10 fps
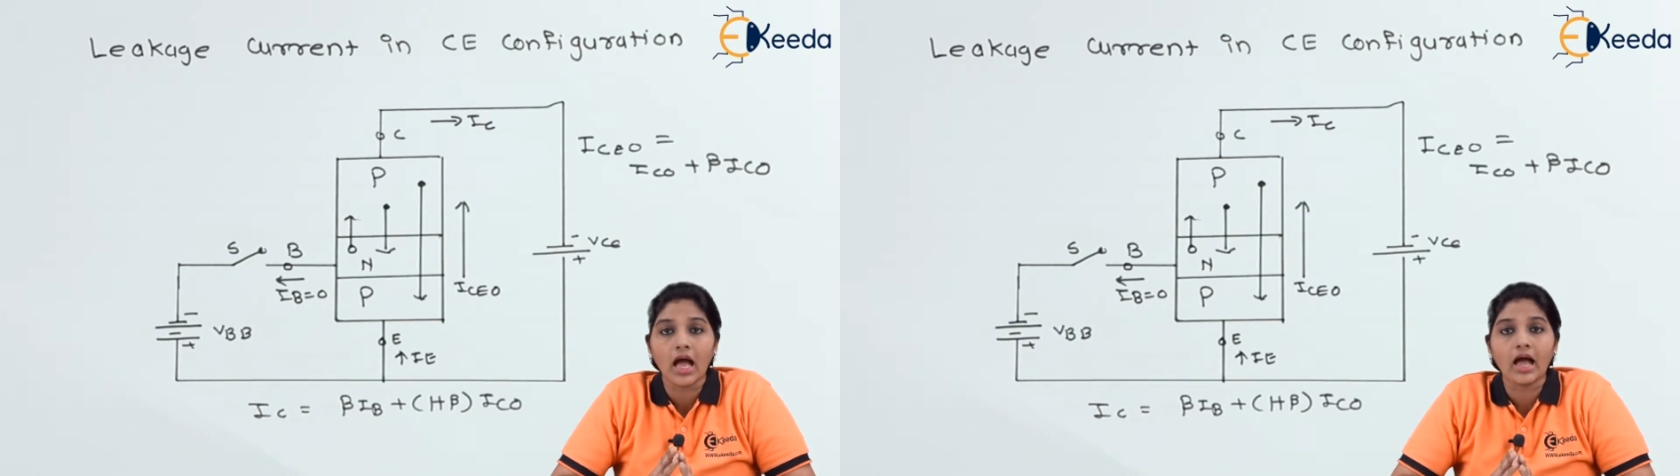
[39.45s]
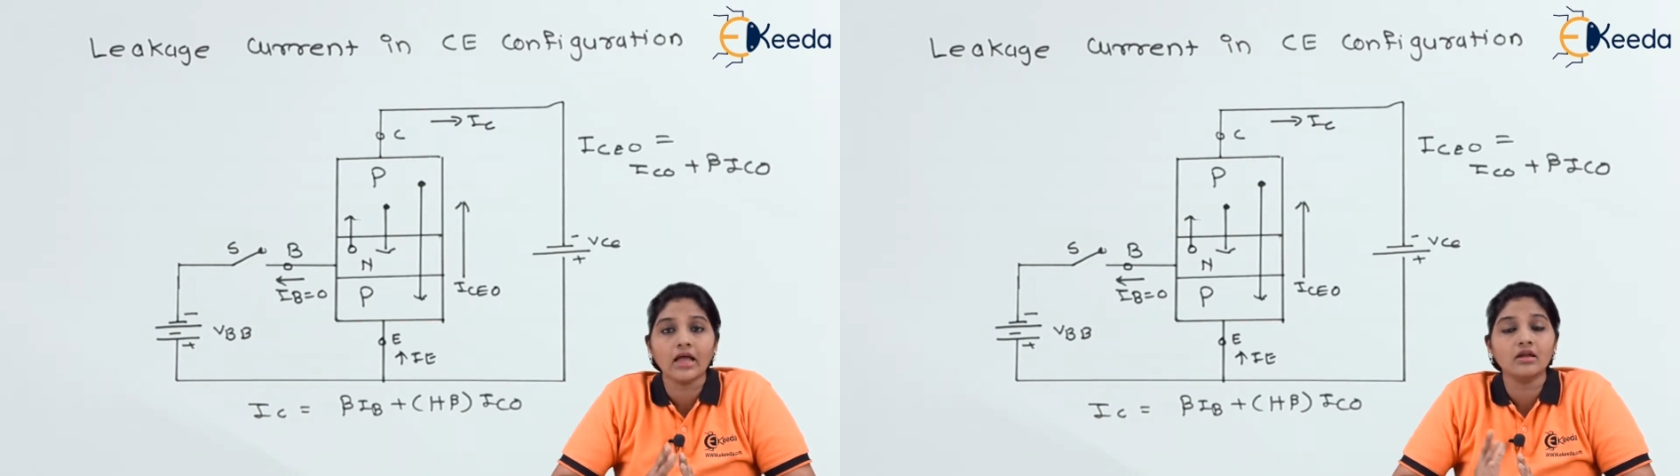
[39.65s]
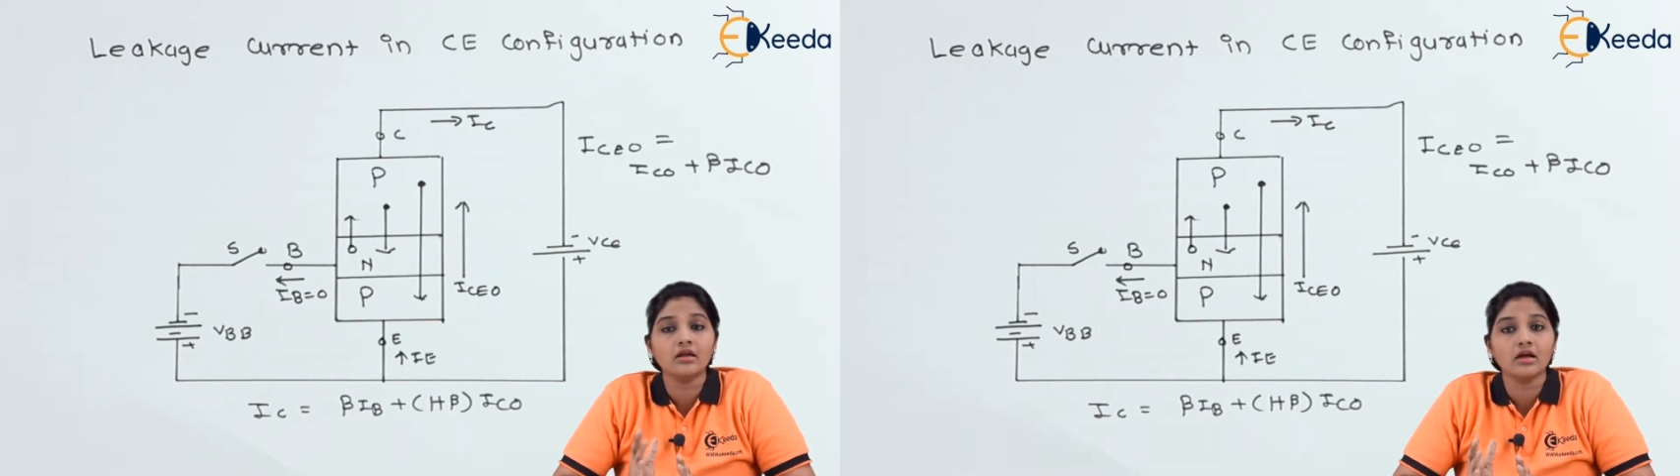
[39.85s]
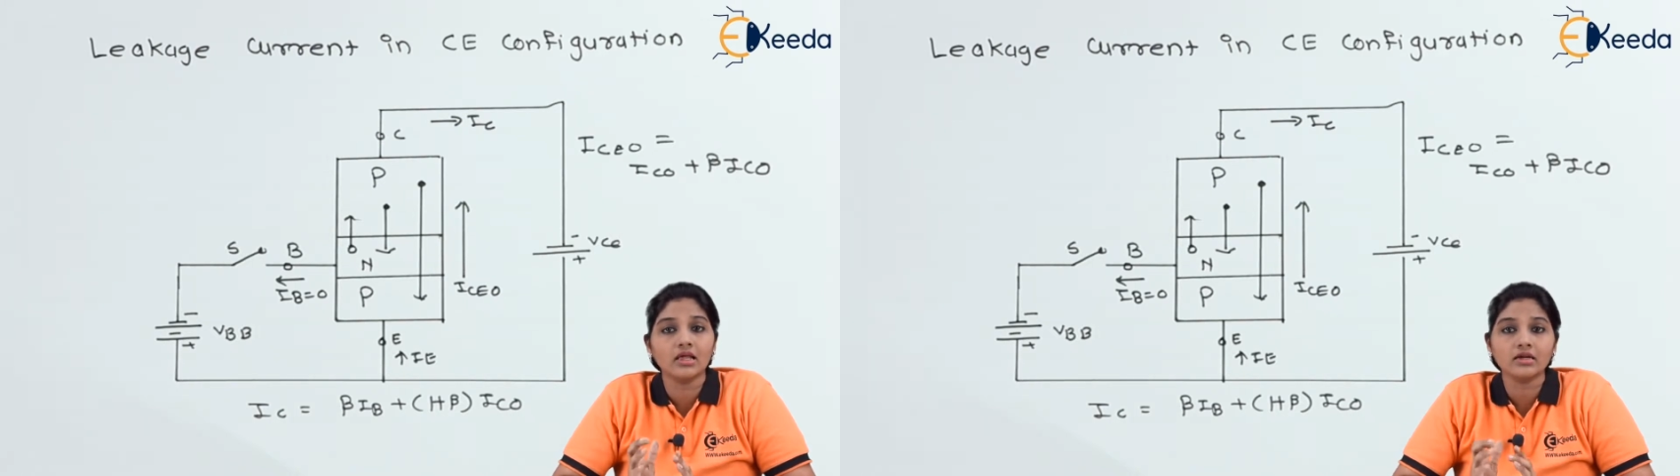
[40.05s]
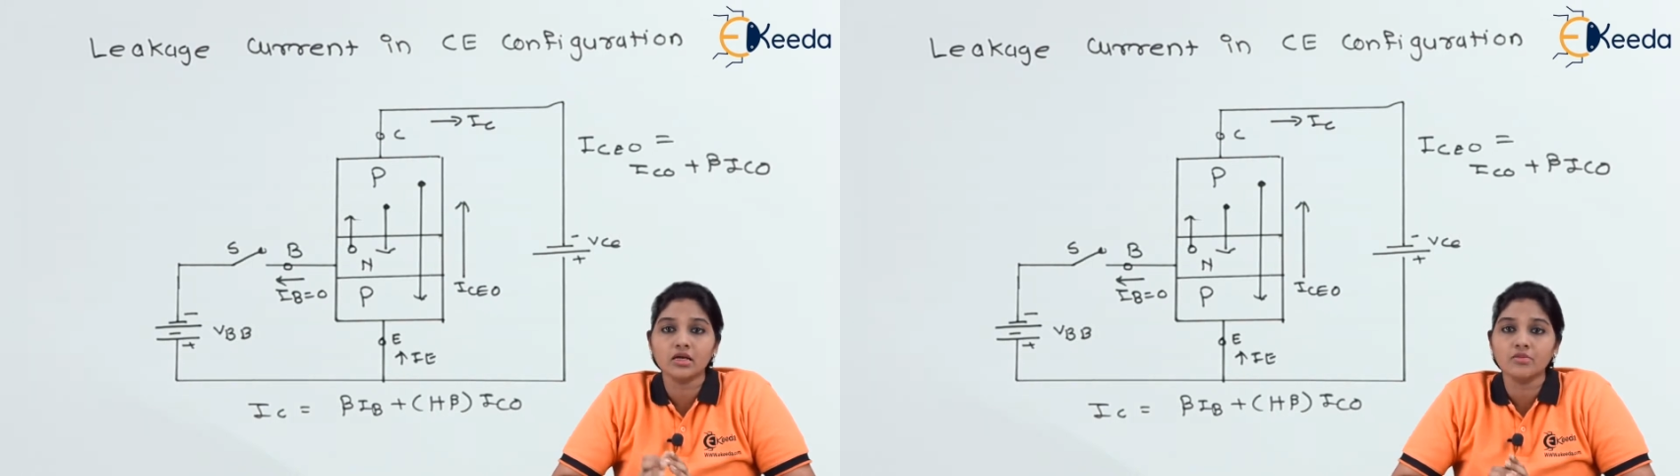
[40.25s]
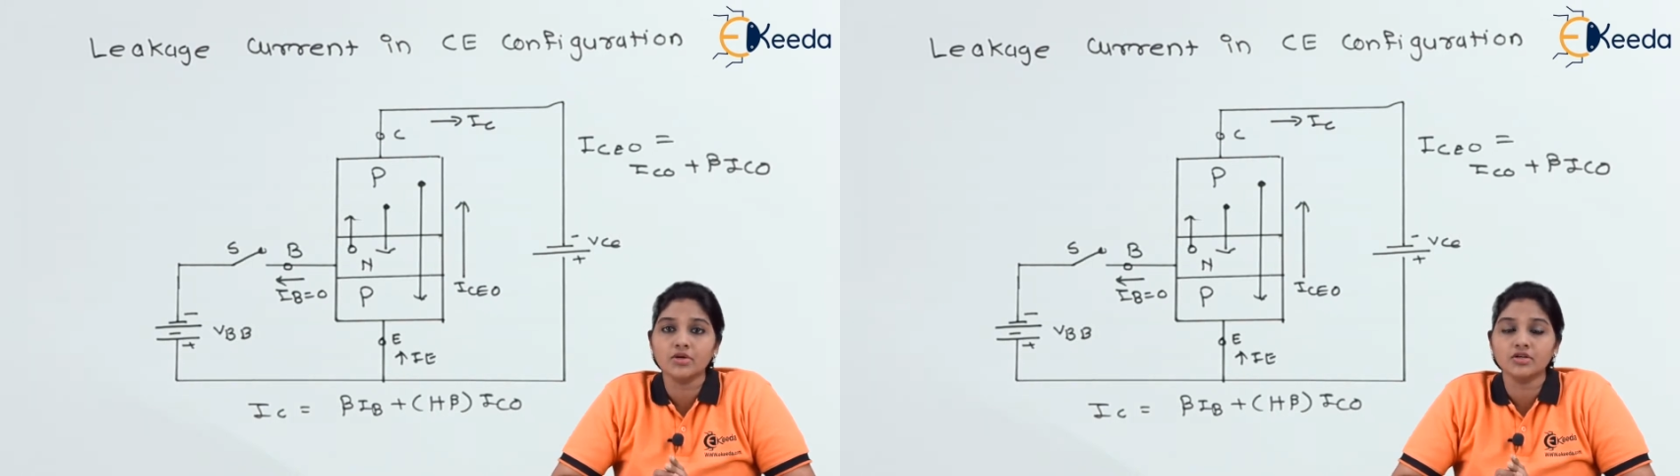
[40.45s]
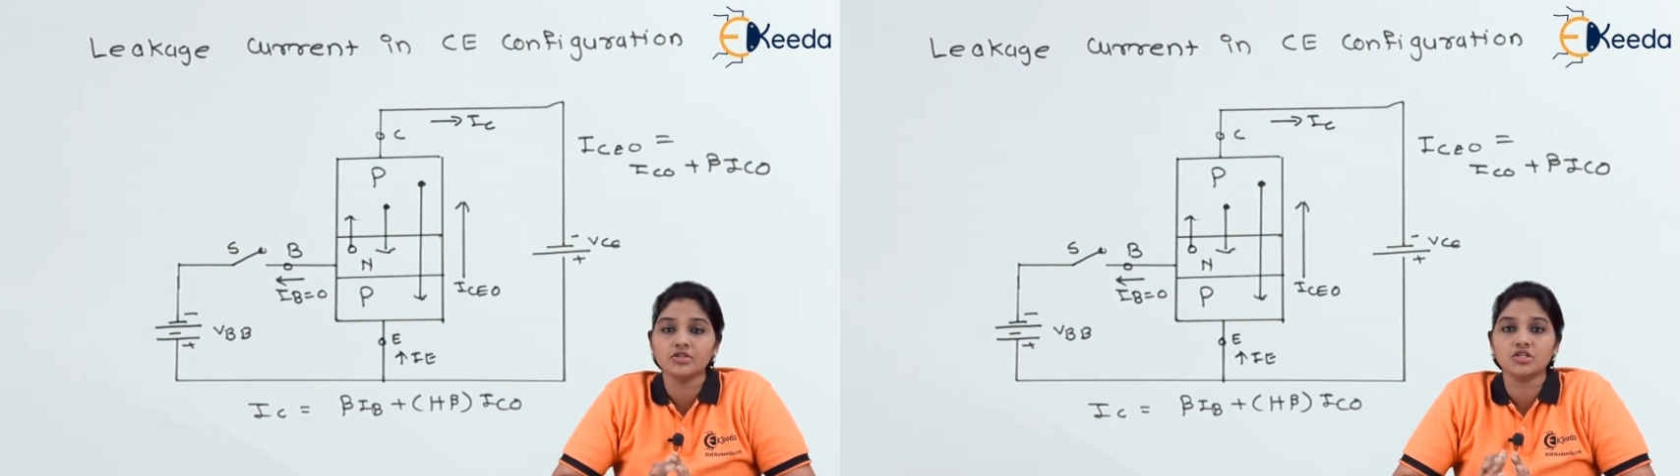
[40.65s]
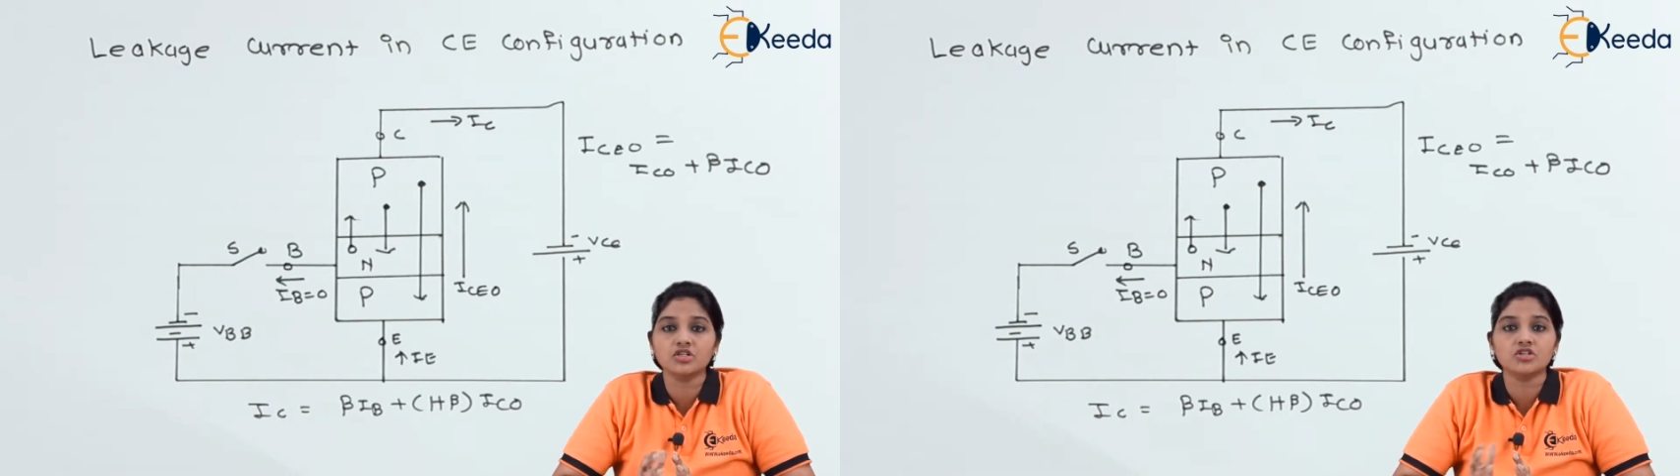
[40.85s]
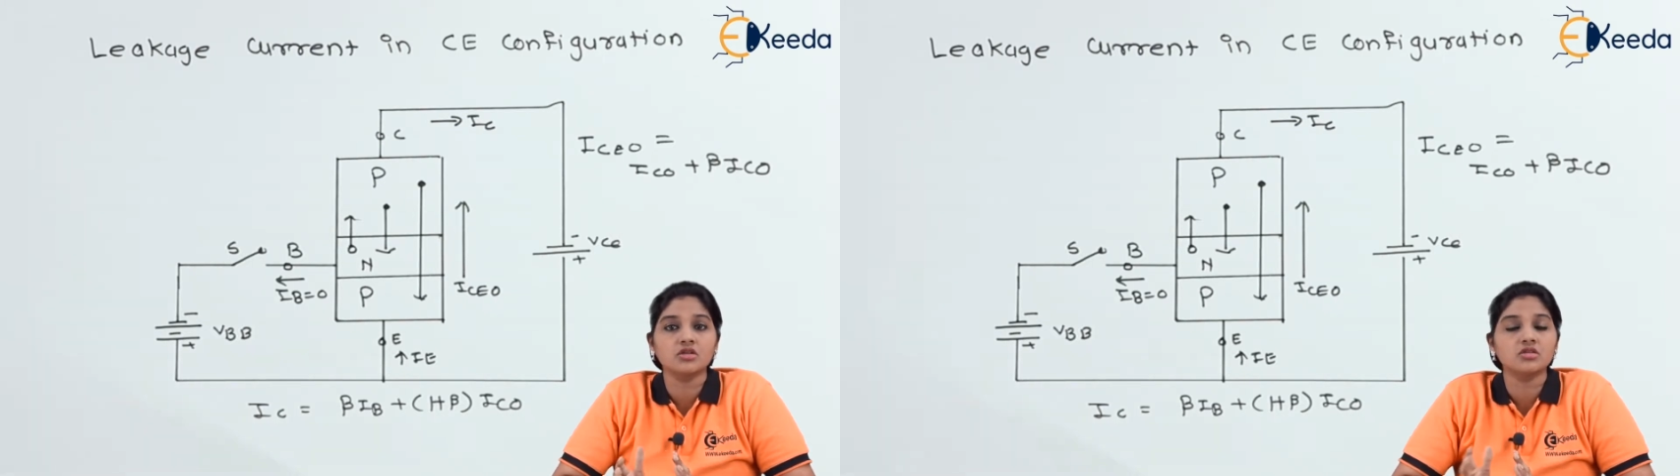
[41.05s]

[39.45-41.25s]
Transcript: and collector emitter junction